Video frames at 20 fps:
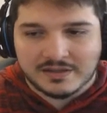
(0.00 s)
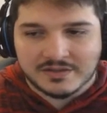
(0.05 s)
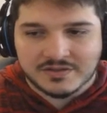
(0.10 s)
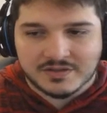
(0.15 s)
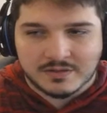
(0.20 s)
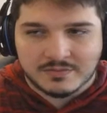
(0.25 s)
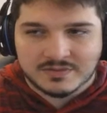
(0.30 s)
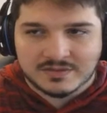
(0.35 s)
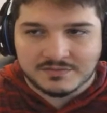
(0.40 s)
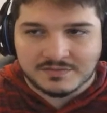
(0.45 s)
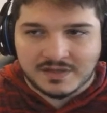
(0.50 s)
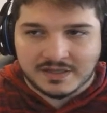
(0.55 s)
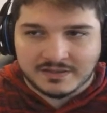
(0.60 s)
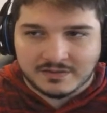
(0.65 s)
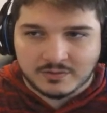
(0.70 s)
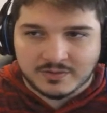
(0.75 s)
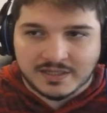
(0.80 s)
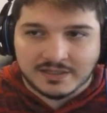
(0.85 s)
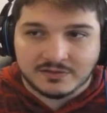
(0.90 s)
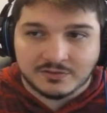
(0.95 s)
in terms of
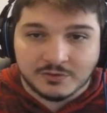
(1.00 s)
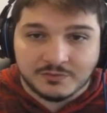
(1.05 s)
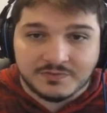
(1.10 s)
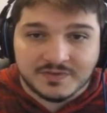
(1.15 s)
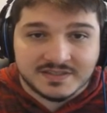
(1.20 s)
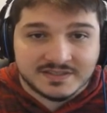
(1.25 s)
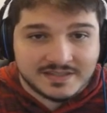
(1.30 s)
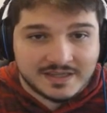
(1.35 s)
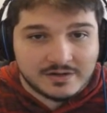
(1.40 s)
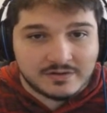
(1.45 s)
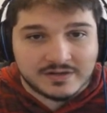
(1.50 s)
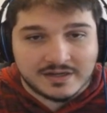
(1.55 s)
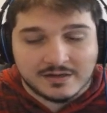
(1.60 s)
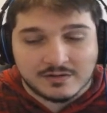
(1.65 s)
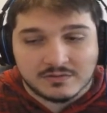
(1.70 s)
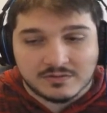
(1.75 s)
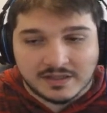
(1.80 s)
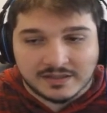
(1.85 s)
okay, Luffy's there now.